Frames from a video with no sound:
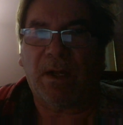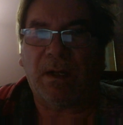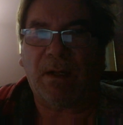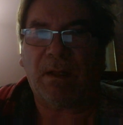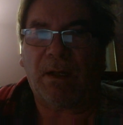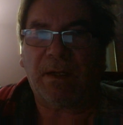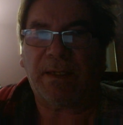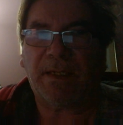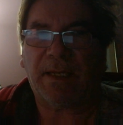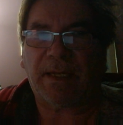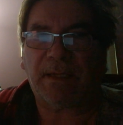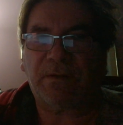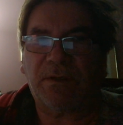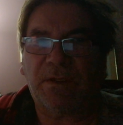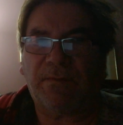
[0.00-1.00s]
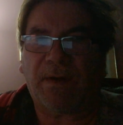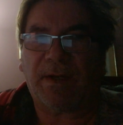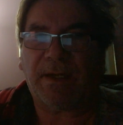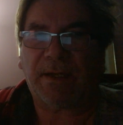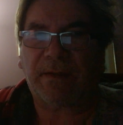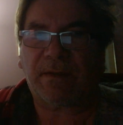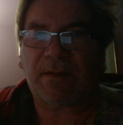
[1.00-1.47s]
Log into XG via
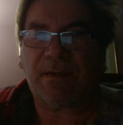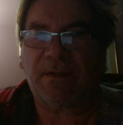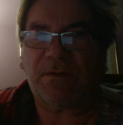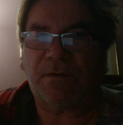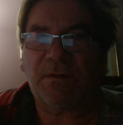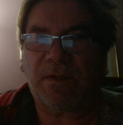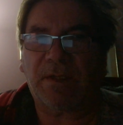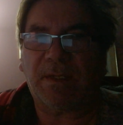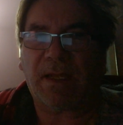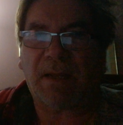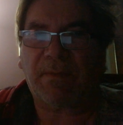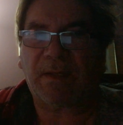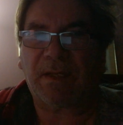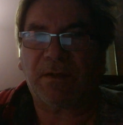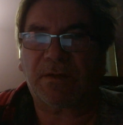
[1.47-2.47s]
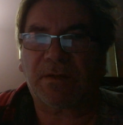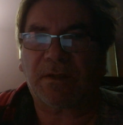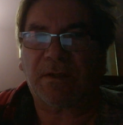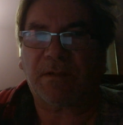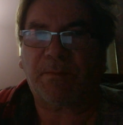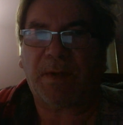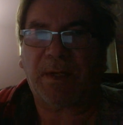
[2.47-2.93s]
SSH using an application such
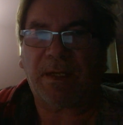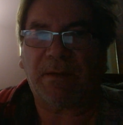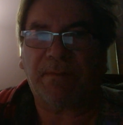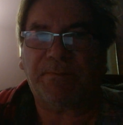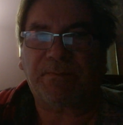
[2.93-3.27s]
as PuTTY.